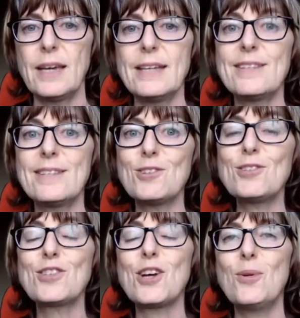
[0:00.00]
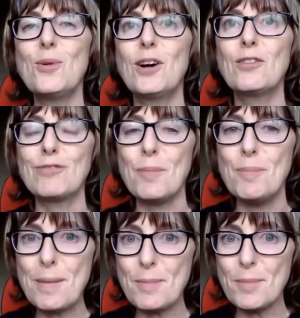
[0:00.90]
It is also
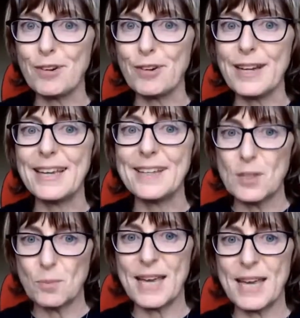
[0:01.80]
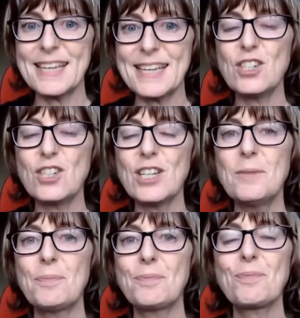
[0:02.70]
remembering to pay
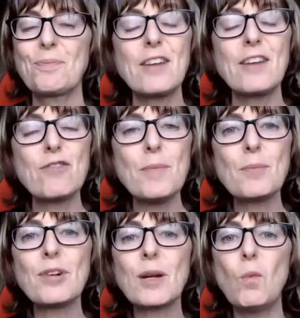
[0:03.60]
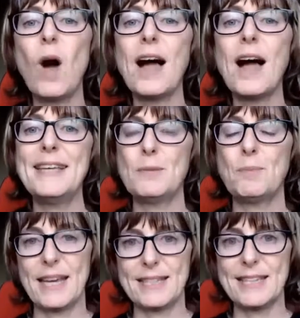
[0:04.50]
attention and remembering why to
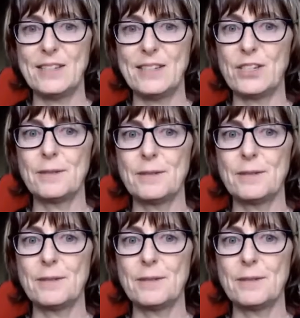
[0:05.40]
pay attention.